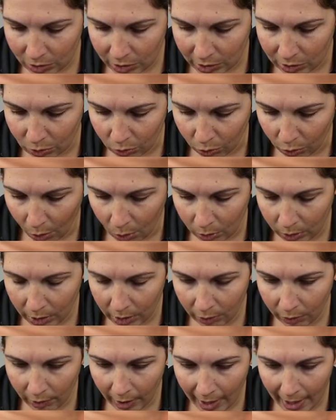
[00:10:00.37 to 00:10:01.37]
just rolling
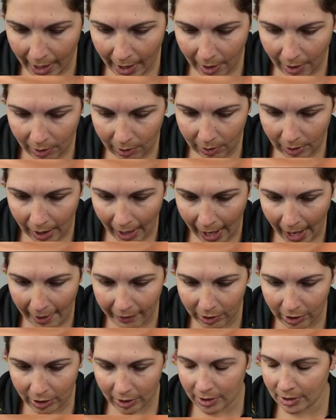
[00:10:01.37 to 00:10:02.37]
around,
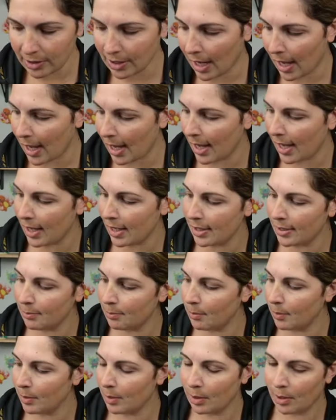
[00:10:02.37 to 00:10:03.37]
having a good time,
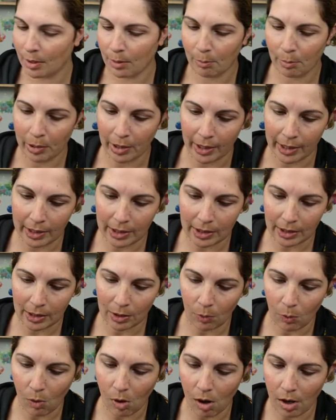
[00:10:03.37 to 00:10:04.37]
playing in the
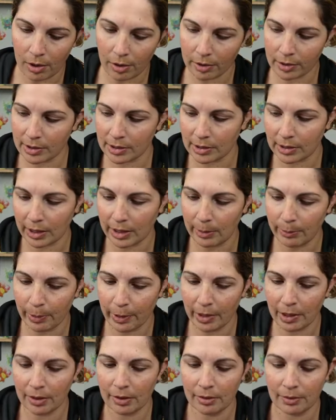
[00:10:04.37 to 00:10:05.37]
water,
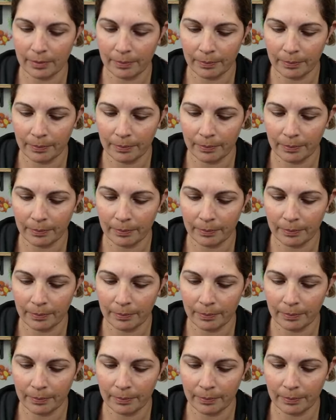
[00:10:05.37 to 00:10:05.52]
sleeping.